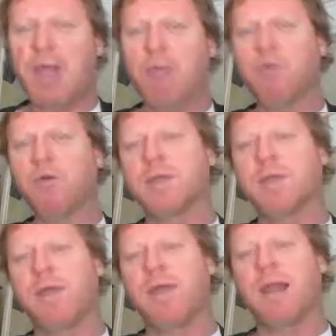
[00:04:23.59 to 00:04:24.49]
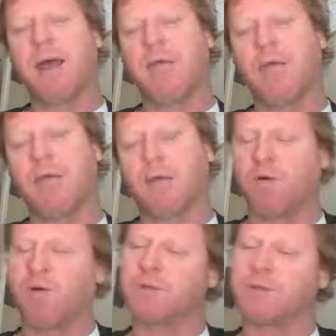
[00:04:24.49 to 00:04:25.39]
And we'll look at some of that later on in the
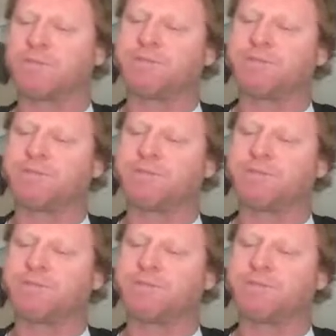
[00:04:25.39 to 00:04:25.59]
course.